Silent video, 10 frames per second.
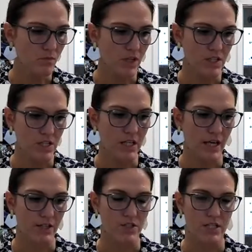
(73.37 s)

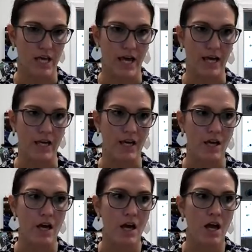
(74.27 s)
TDHCA.
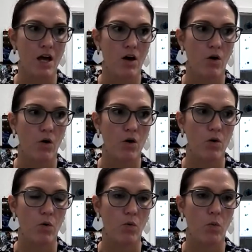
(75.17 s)

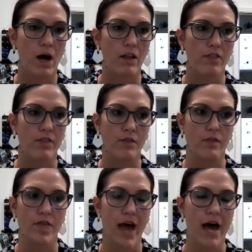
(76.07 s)
While
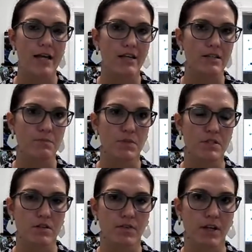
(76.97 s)
that is
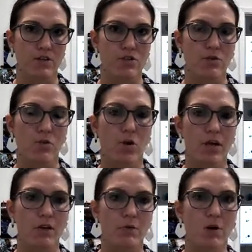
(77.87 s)
specific to what
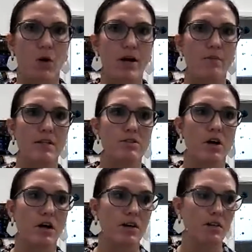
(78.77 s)
your requirements
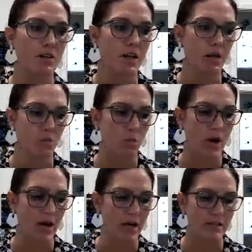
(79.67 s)
are, the
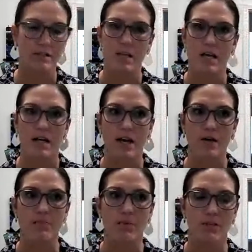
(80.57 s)
way I set it
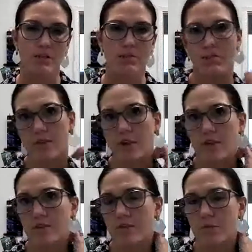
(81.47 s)
up there are
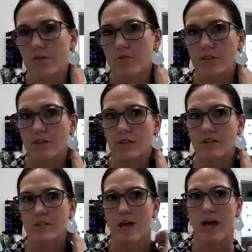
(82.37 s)
some differences
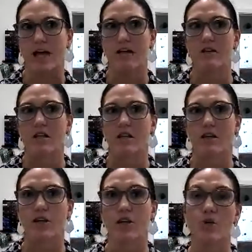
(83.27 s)
that
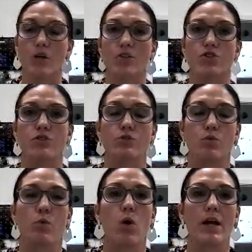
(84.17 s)
you can choose
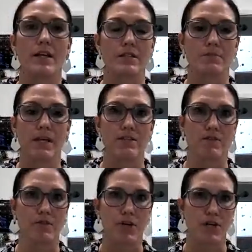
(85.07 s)
what is best
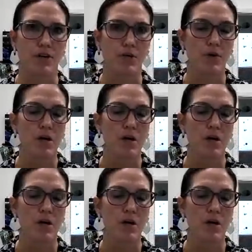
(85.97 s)
for you.